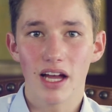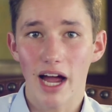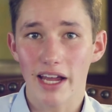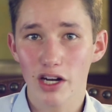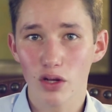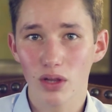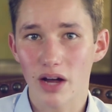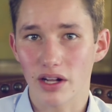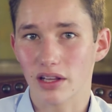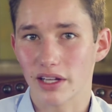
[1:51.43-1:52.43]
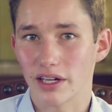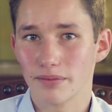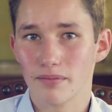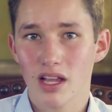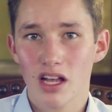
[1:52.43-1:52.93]
I hear you loud and clear,
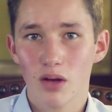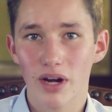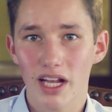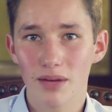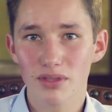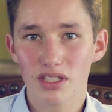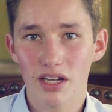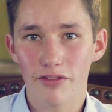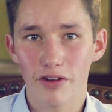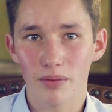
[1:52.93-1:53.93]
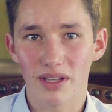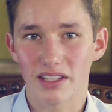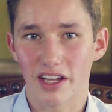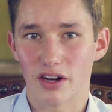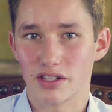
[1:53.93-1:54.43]
when it comes to confirming
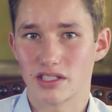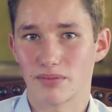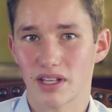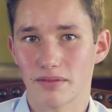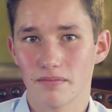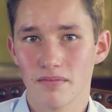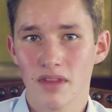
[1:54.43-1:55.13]
that they heard something.